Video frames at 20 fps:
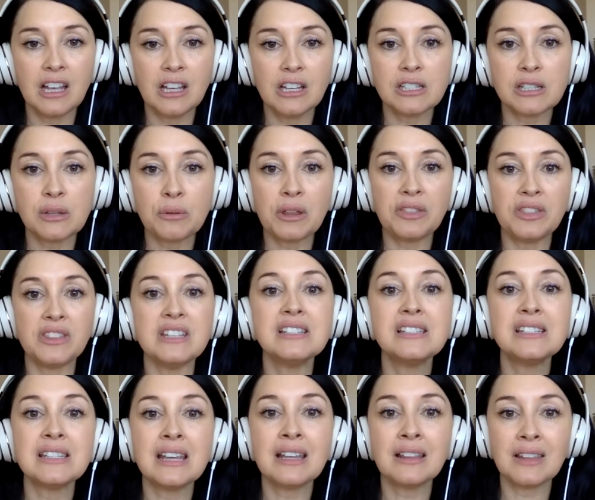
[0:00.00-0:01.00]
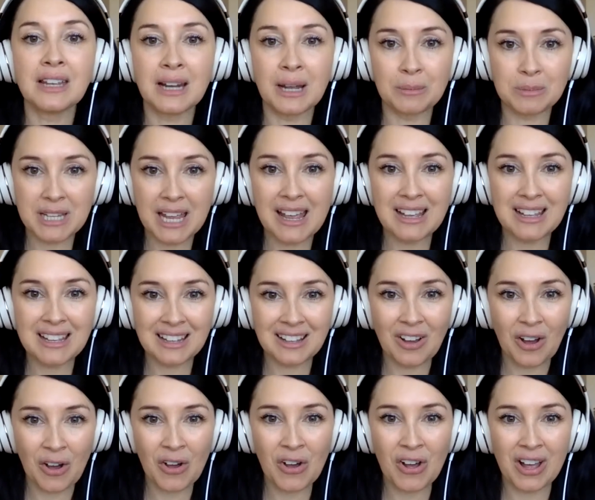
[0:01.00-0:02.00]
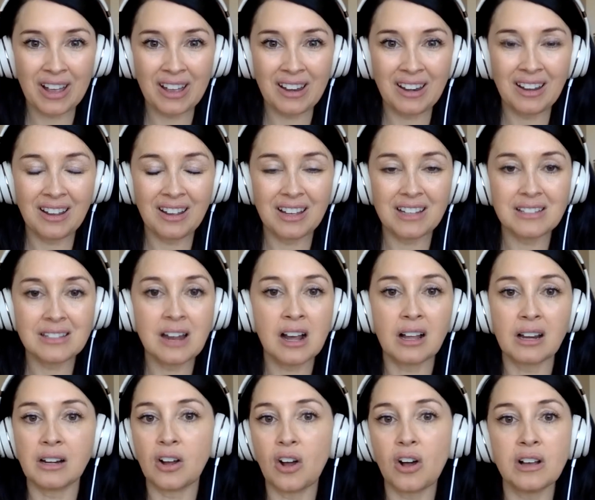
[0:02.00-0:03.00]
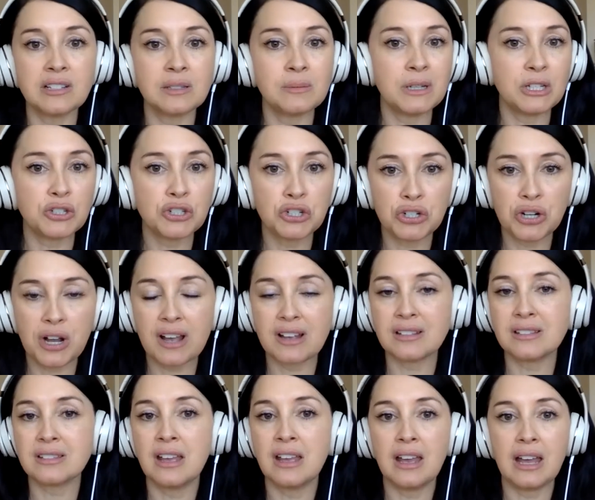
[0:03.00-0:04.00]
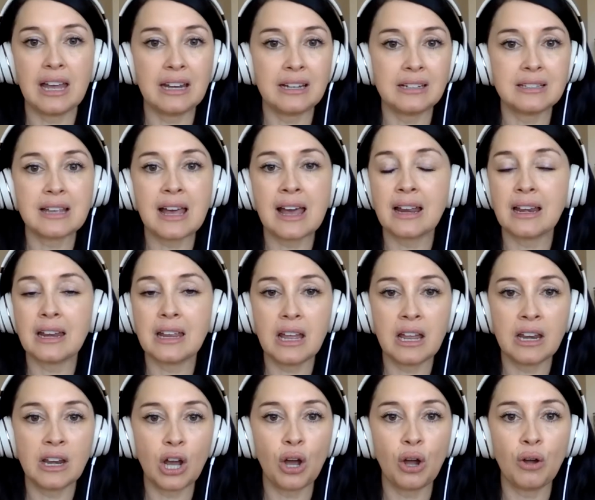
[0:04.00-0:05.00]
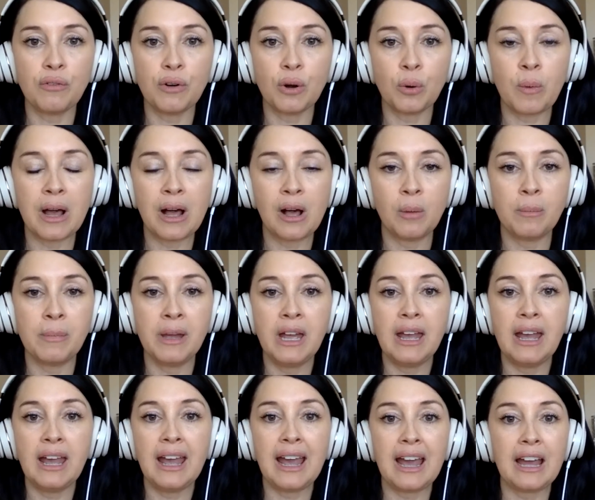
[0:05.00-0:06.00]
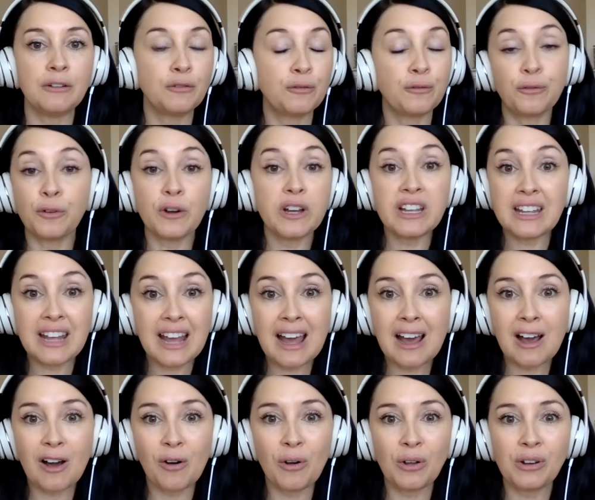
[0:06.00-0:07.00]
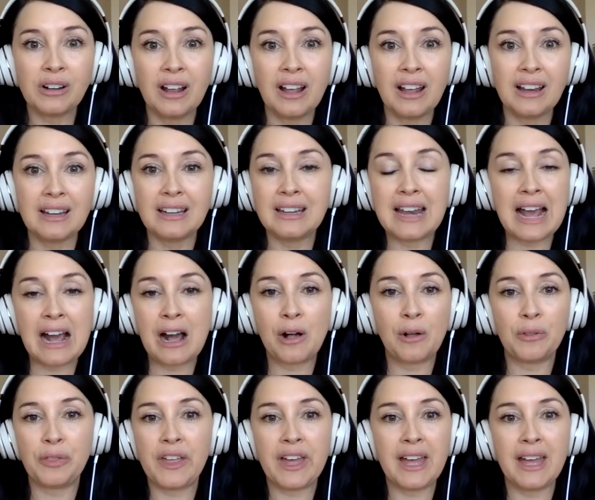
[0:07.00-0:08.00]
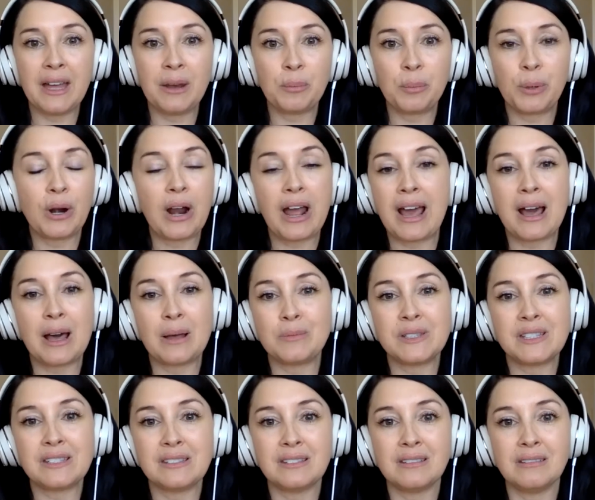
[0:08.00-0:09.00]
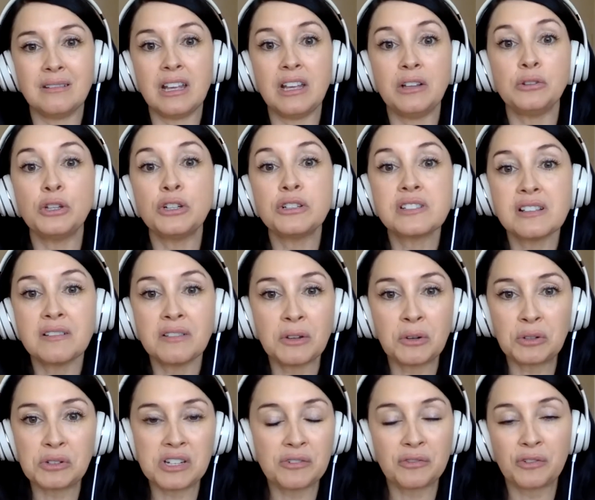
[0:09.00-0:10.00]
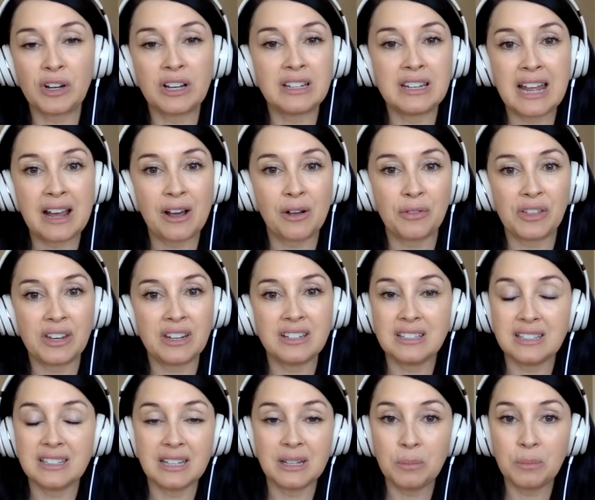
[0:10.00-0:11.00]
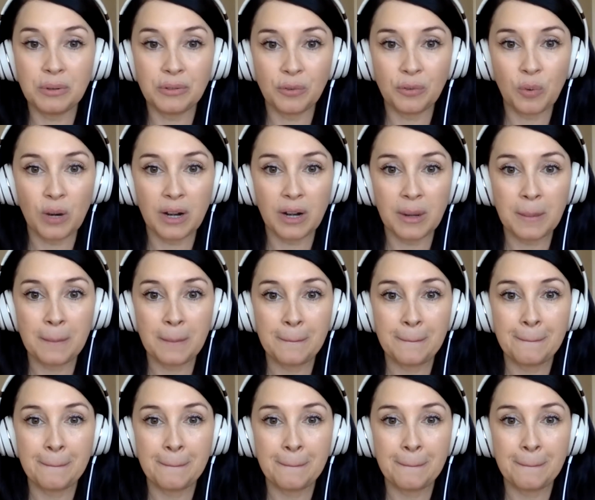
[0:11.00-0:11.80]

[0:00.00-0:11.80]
so that this thing that I'm taking on is not going to cause me stress and anxiety and overwhelm and freak out now that perhaps it looks a little different now than it did before,